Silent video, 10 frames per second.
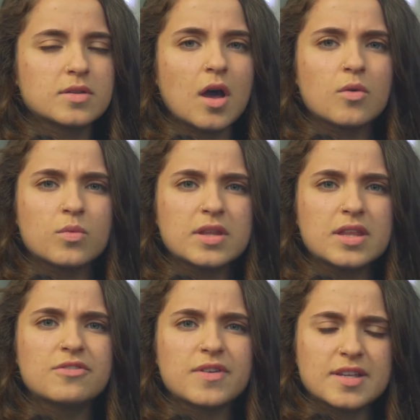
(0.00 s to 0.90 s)

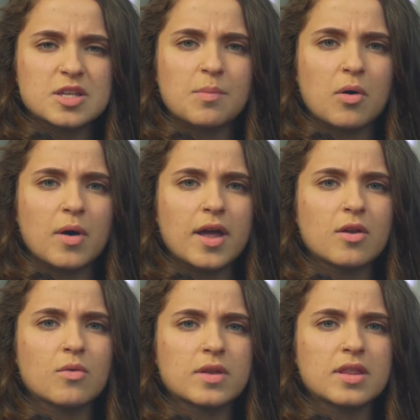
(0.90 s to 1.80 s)
fixable and
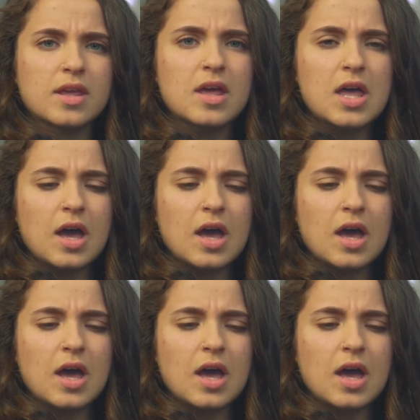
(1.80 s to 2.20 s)
a really